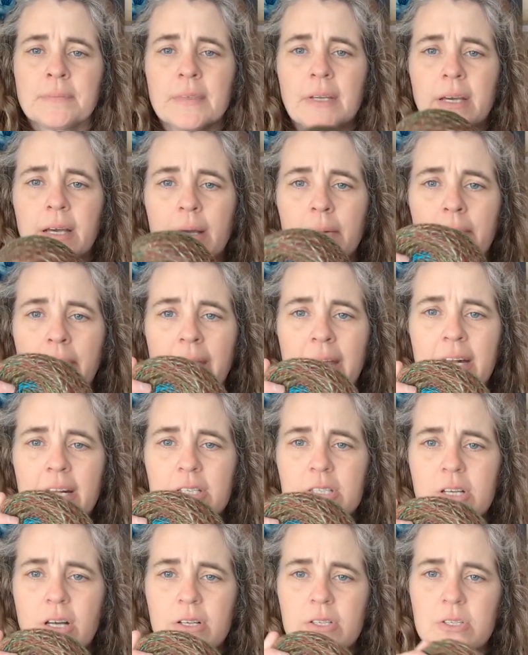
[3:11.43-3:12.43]
And
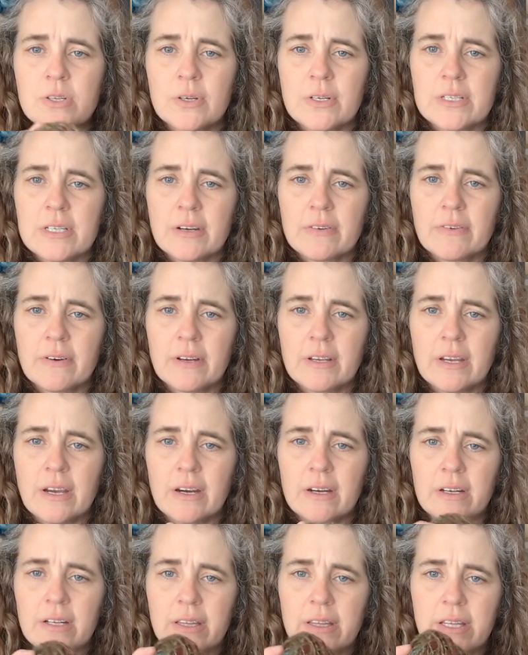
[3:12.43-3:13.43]
it's also a different
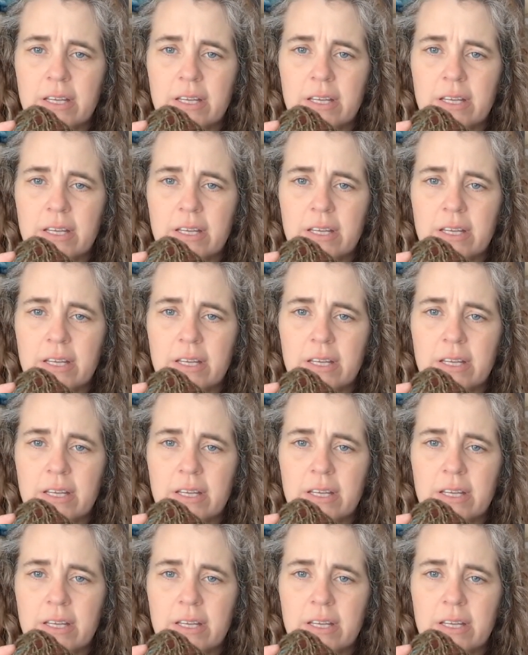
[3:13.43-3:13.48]
yarn.